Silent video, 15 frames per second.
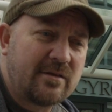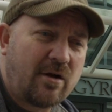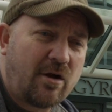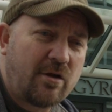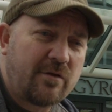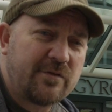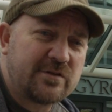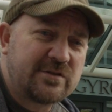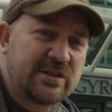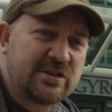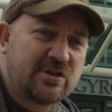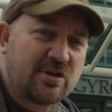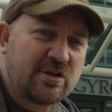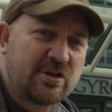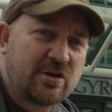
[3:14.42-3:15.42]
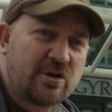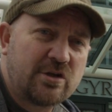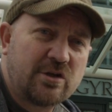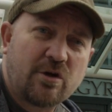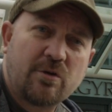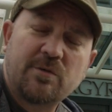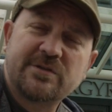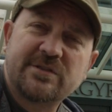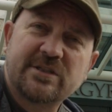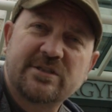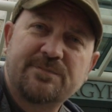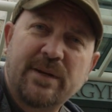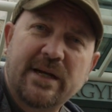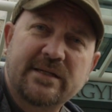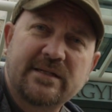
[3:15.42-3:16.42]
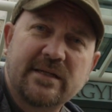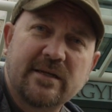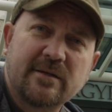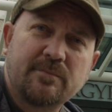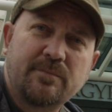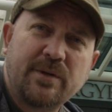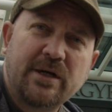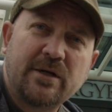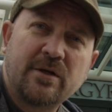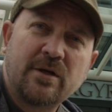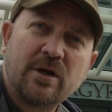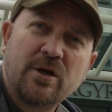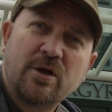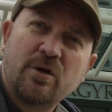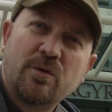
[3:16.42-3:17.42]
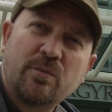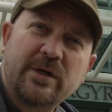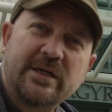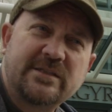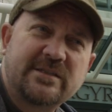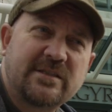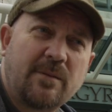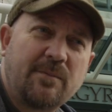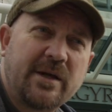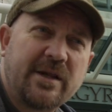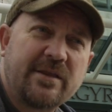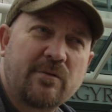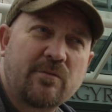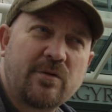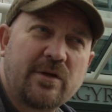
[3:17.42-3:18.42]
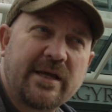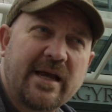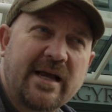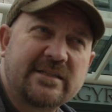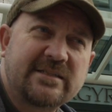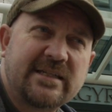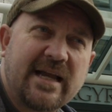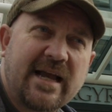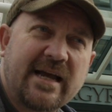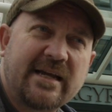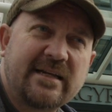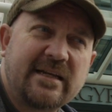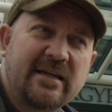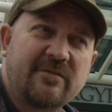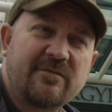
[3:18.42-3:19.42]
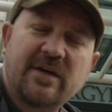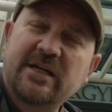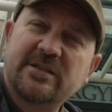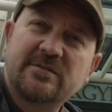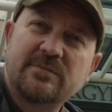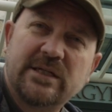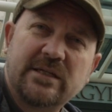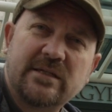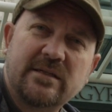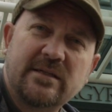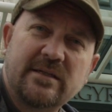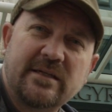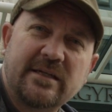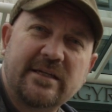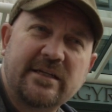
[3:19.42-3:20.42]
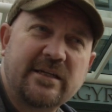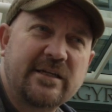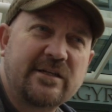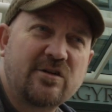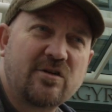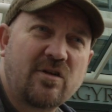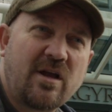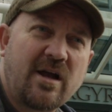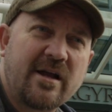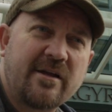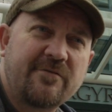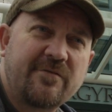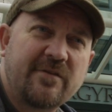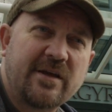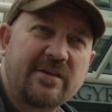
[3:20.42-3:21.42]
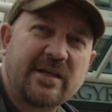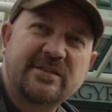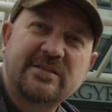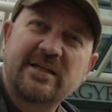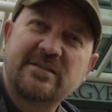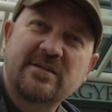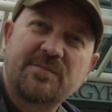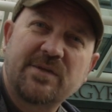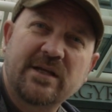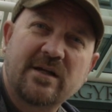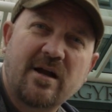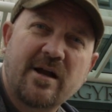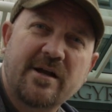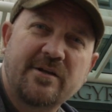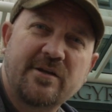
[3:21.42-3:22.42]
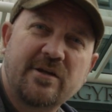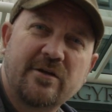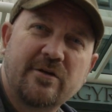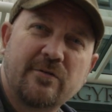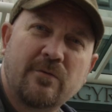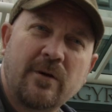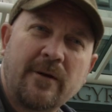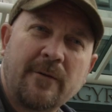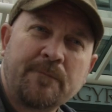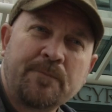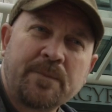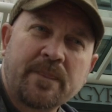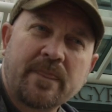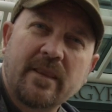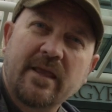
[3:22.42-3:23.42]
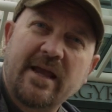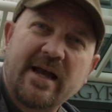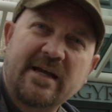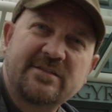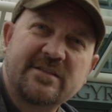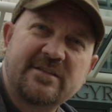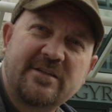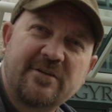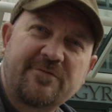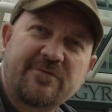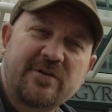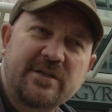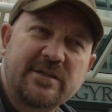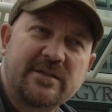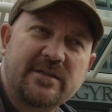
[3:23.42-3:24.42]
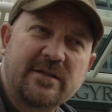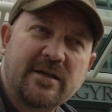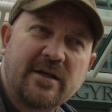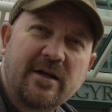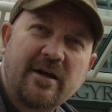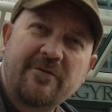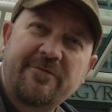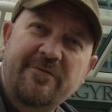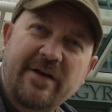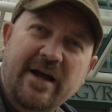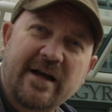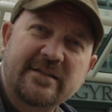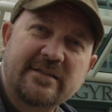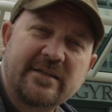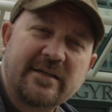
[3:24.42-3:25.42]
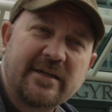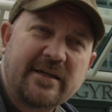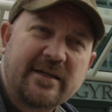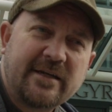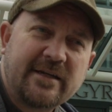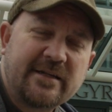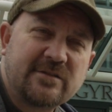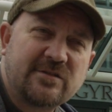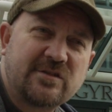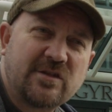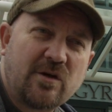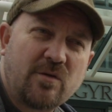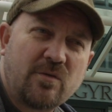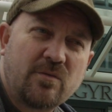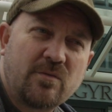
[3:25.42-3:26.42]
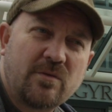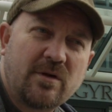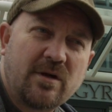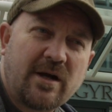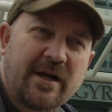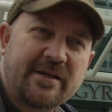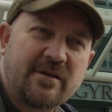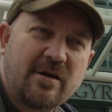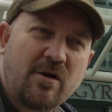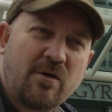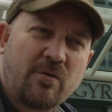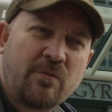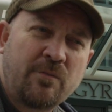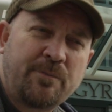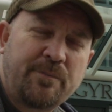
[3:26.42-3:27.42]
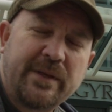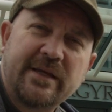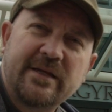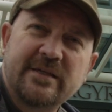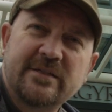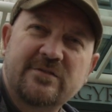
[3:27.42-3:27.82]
all of those things you're almost expecting. But when it's somebody that really hasn't had any investment in your life and they say something kind to you, it has a different effect. And so I know being